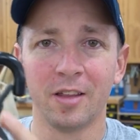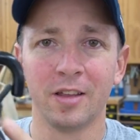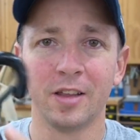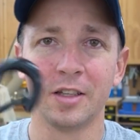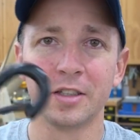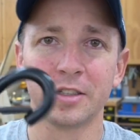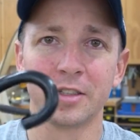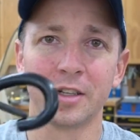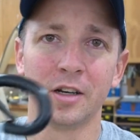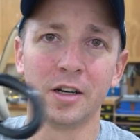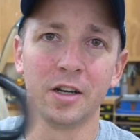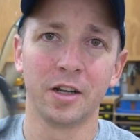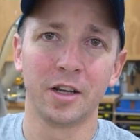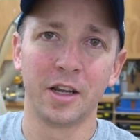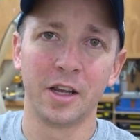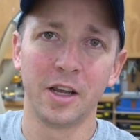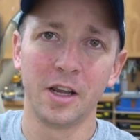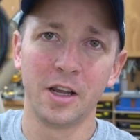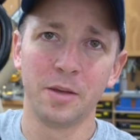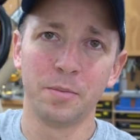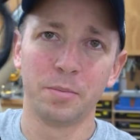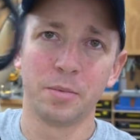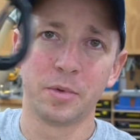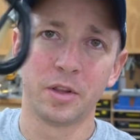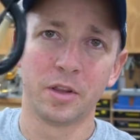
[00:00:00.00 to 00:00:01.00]
That's gonna
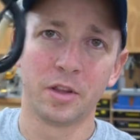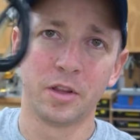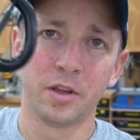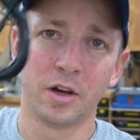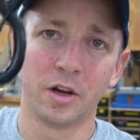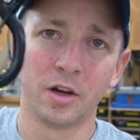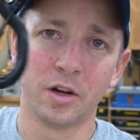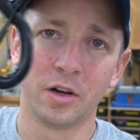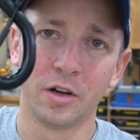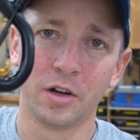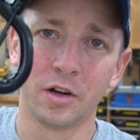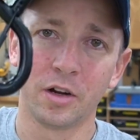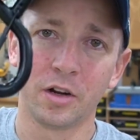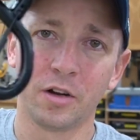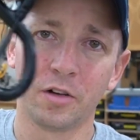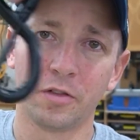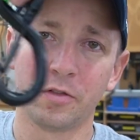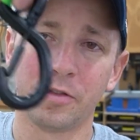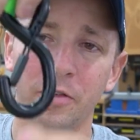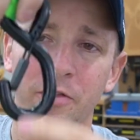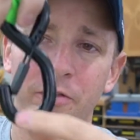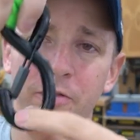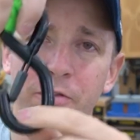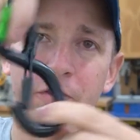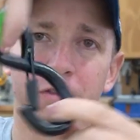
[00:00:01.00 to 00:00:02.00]
keep the hook
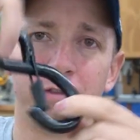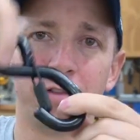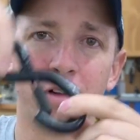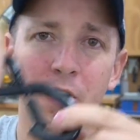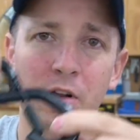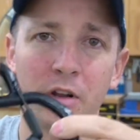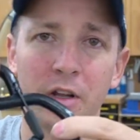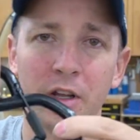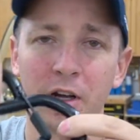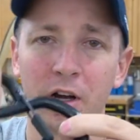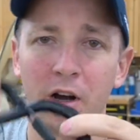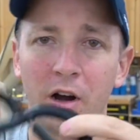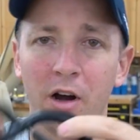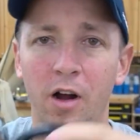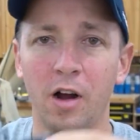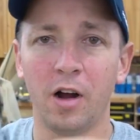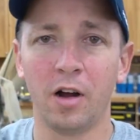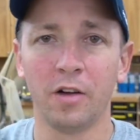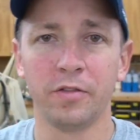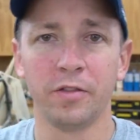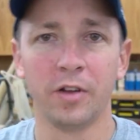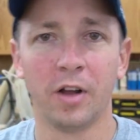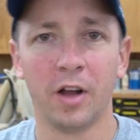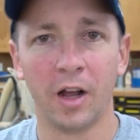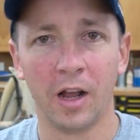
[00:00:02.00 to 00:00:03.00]
from falling
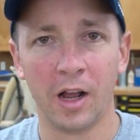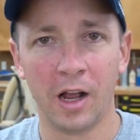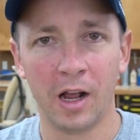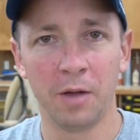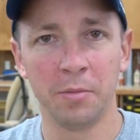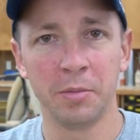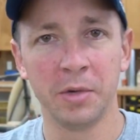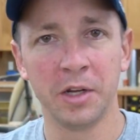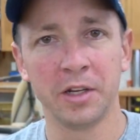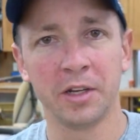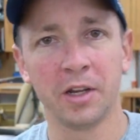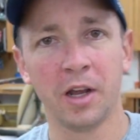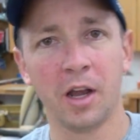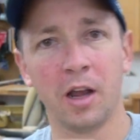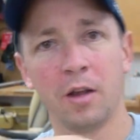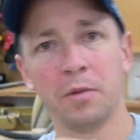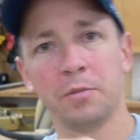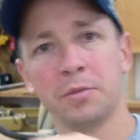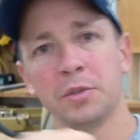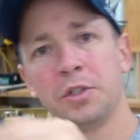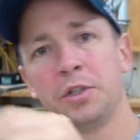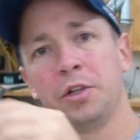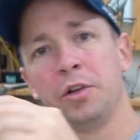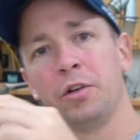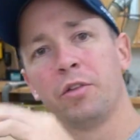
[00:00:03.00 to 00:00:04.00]
off. How many
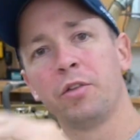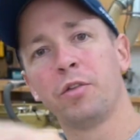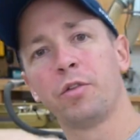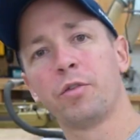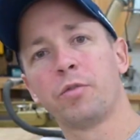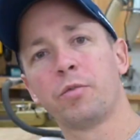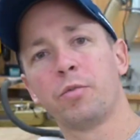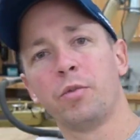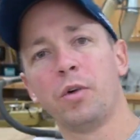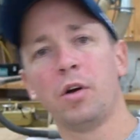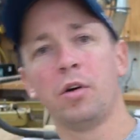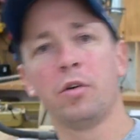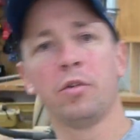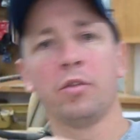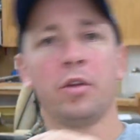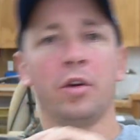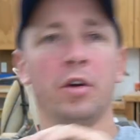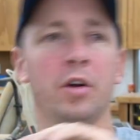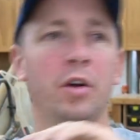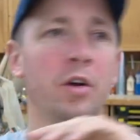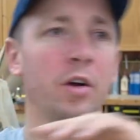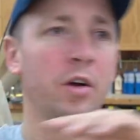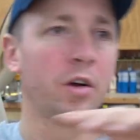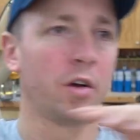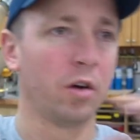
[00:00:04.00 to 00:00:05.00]
times do you throw the
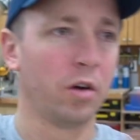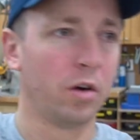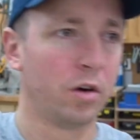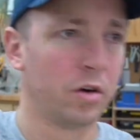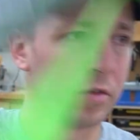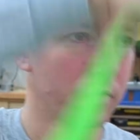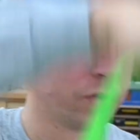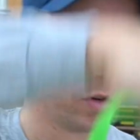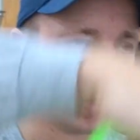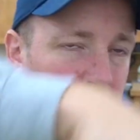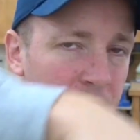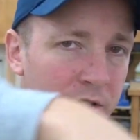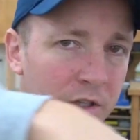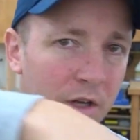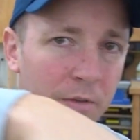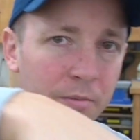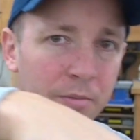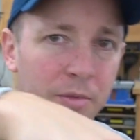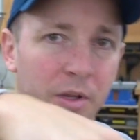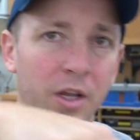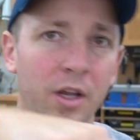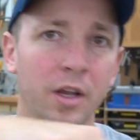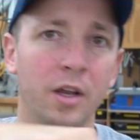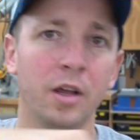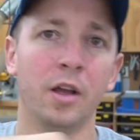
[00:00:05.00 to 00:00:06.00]
hook over
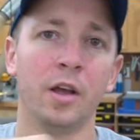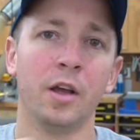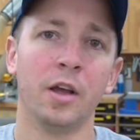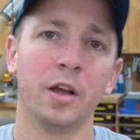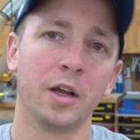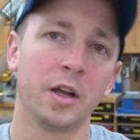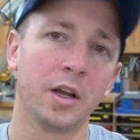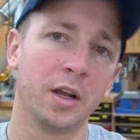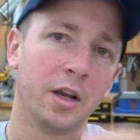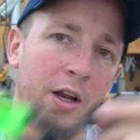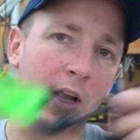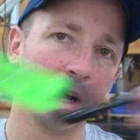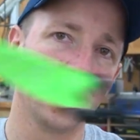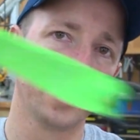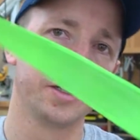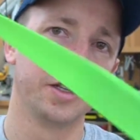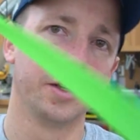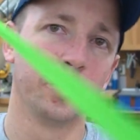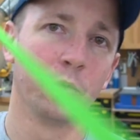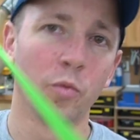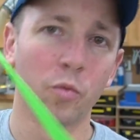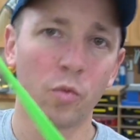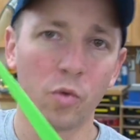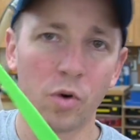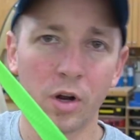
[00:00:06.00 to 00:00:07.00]
something, connect
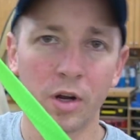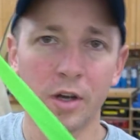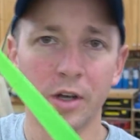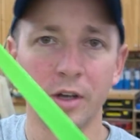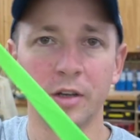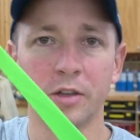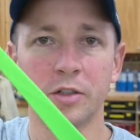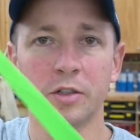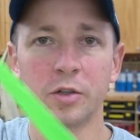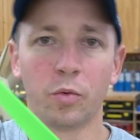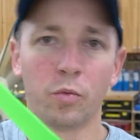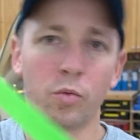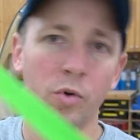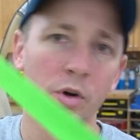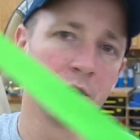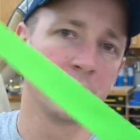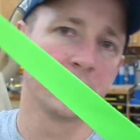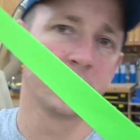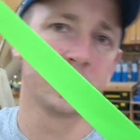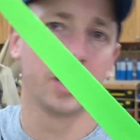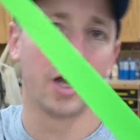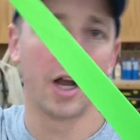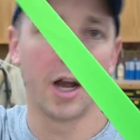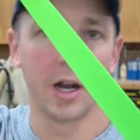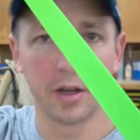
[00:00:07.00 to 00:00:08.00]
it to one
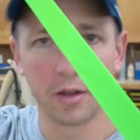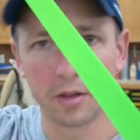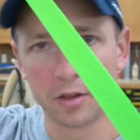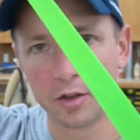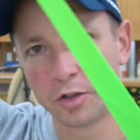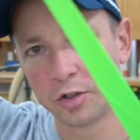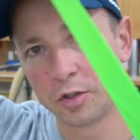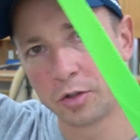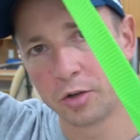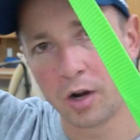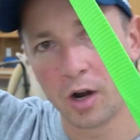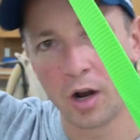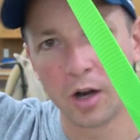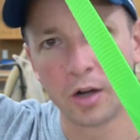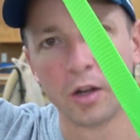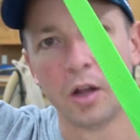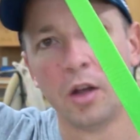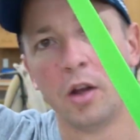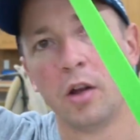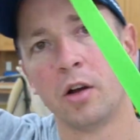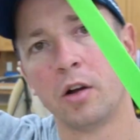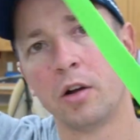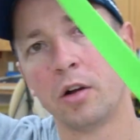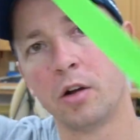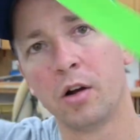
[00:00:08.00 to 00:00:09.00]
side of the truck,
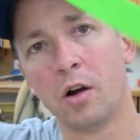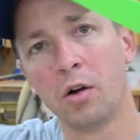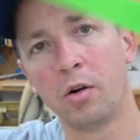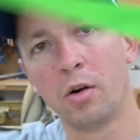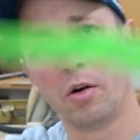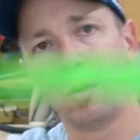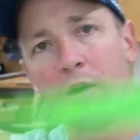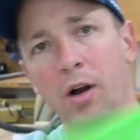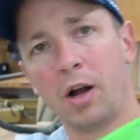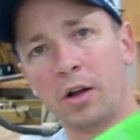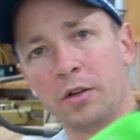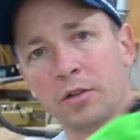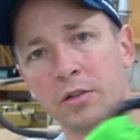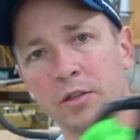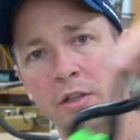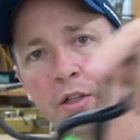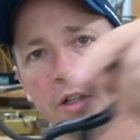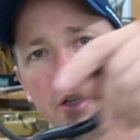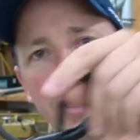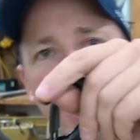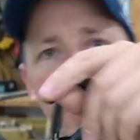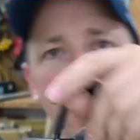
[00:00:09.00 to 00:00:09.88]
go around to the